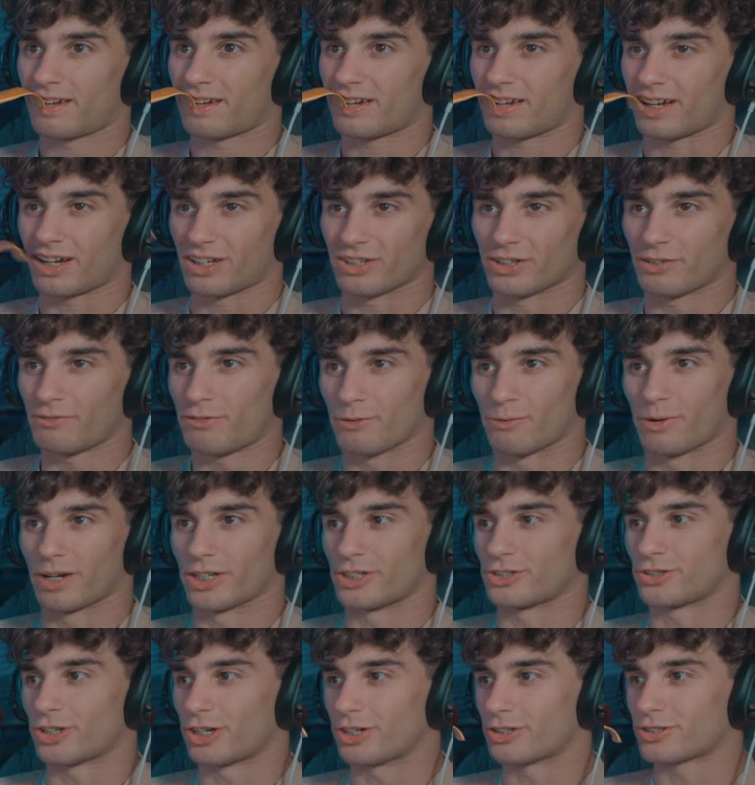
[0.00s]
I love the white
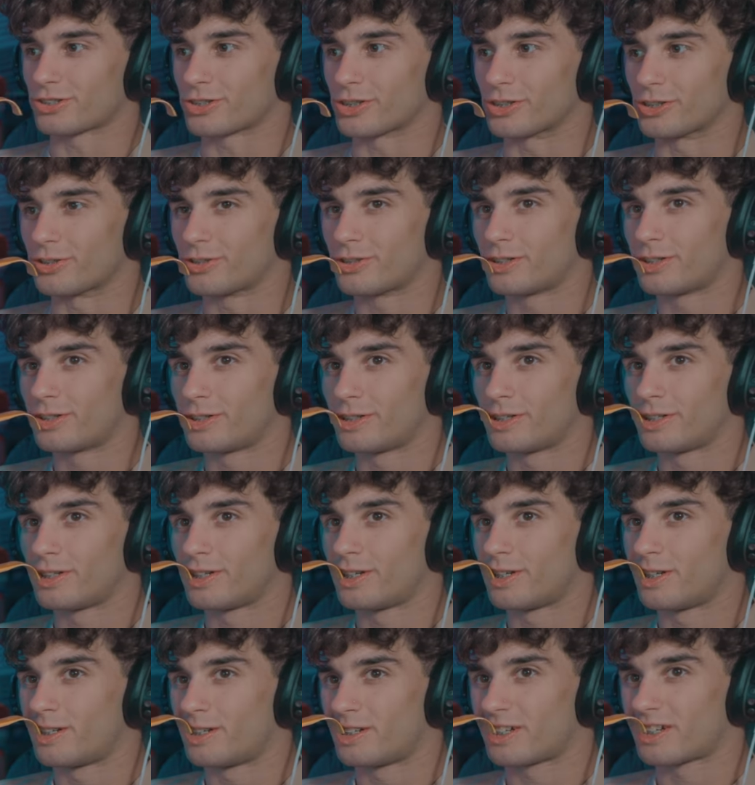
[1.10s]
shots though,
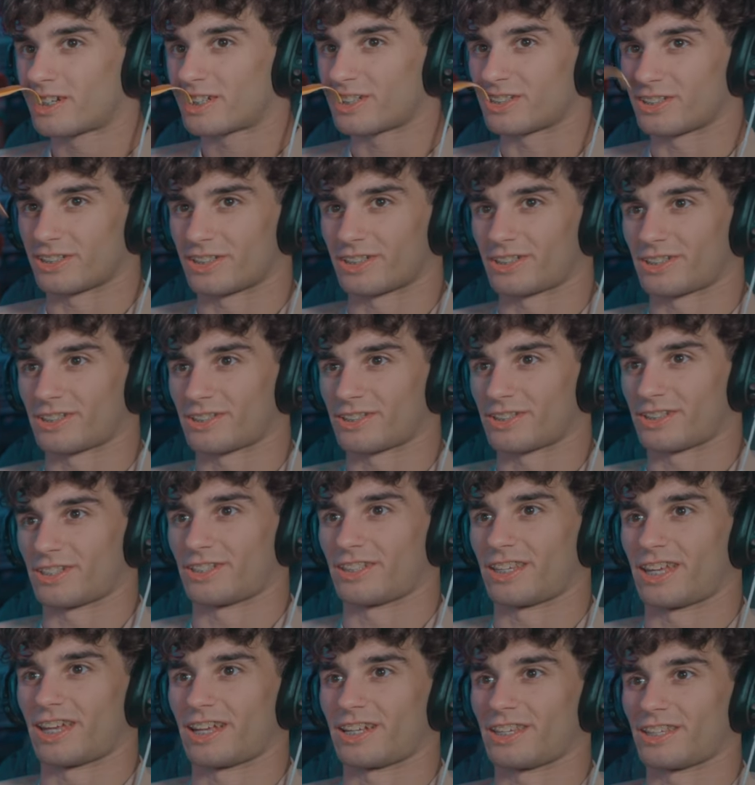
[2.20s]
because you get to see
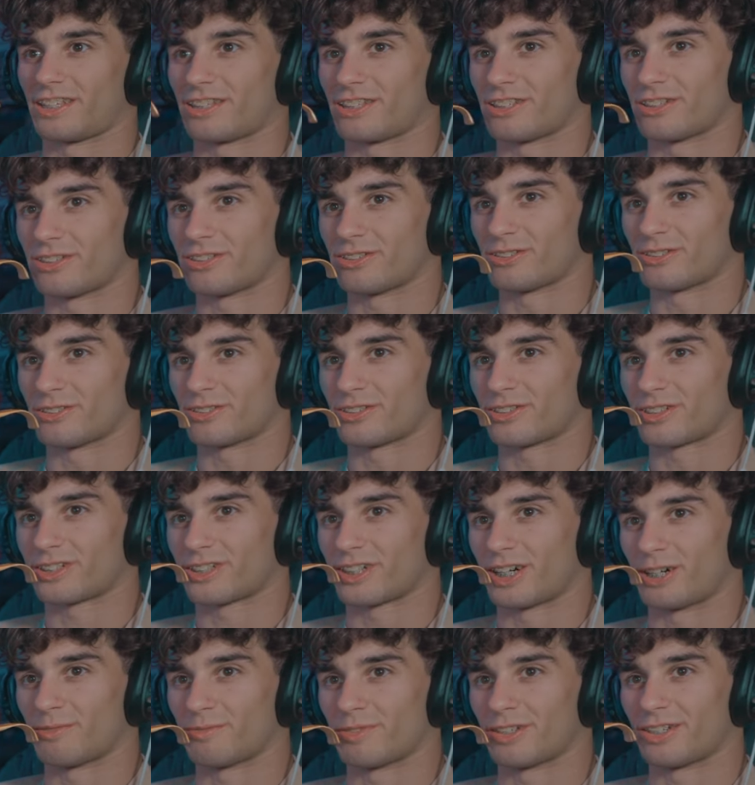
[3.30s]
Dani too
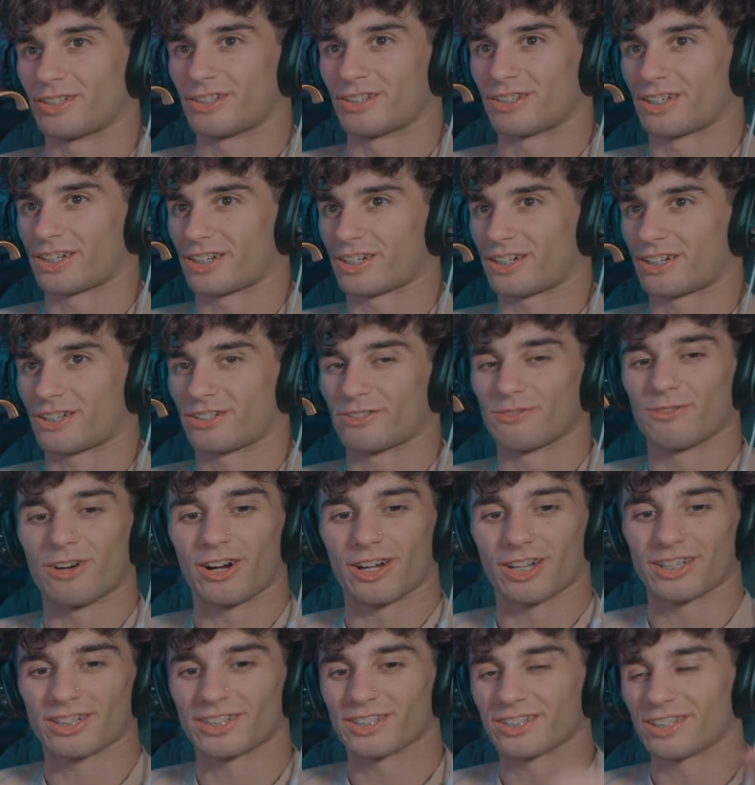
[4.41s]
come in and like kind of walk
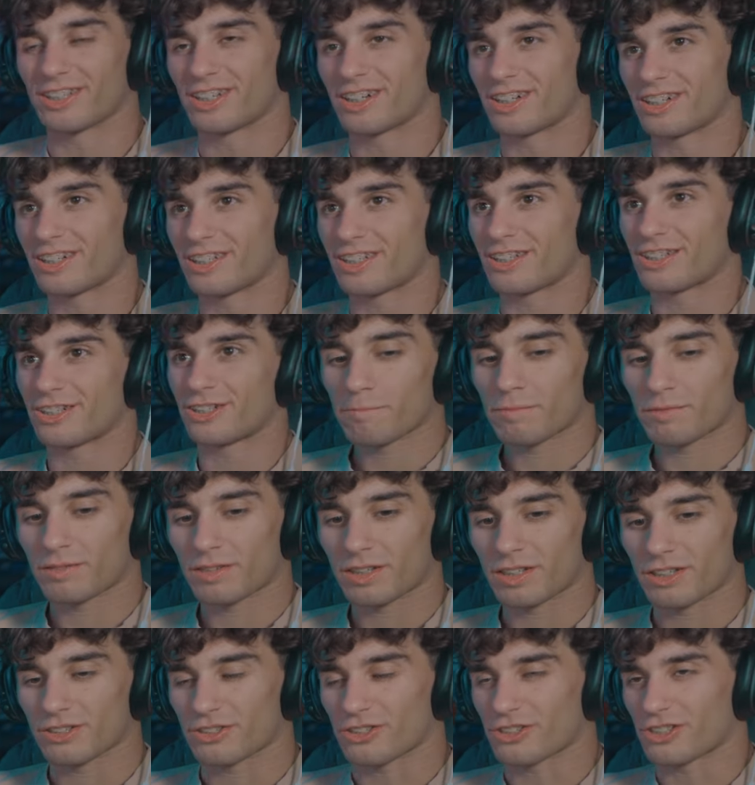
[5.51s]
into that.
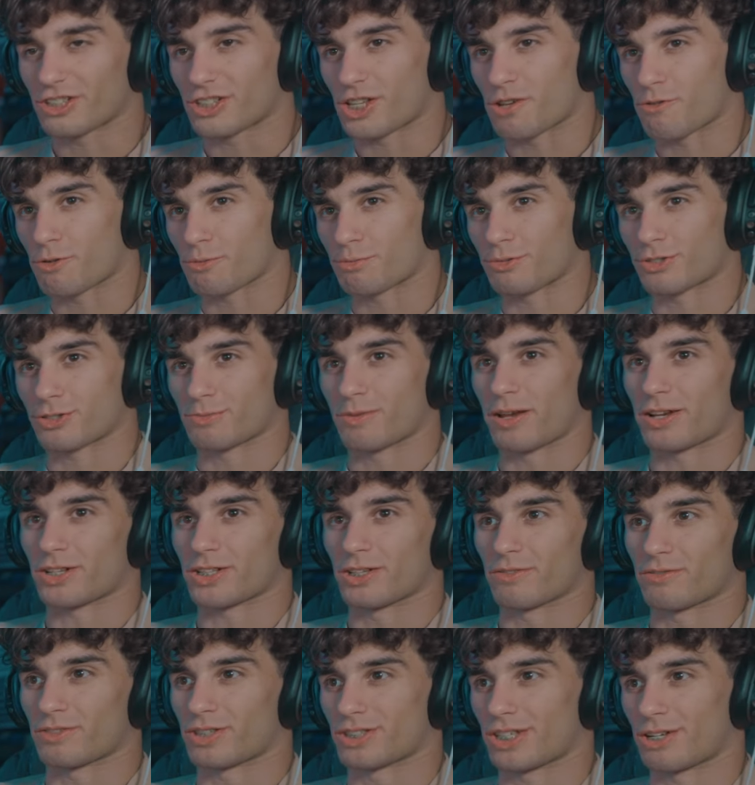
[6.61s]
It's just a different perspective
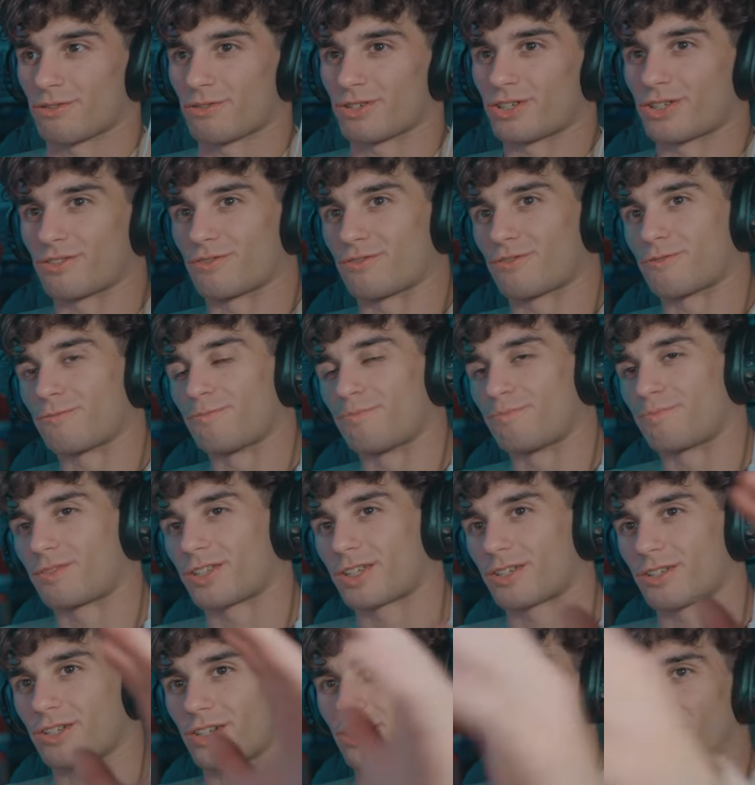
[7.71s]
because they would have
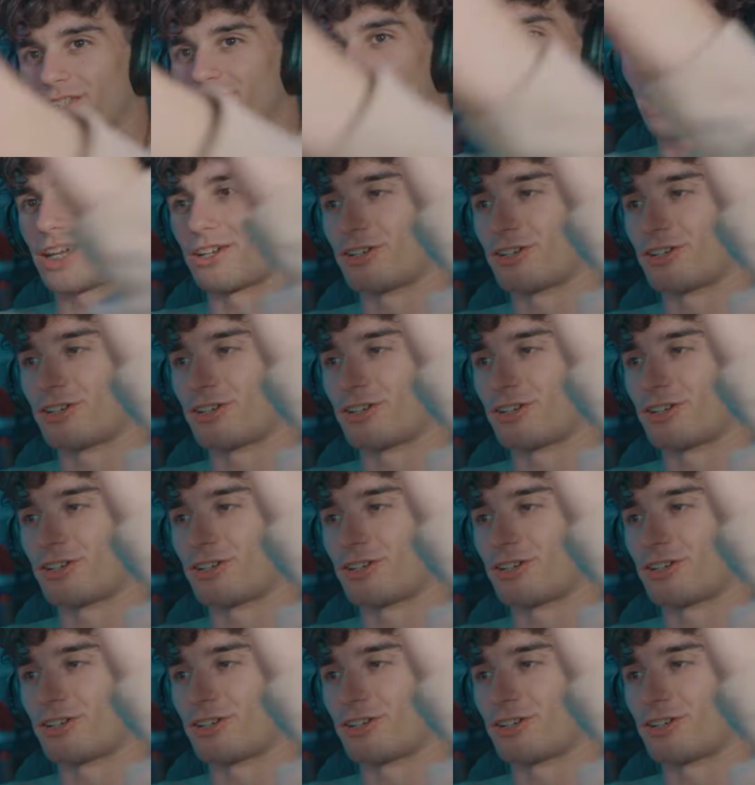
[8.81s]
gone tighter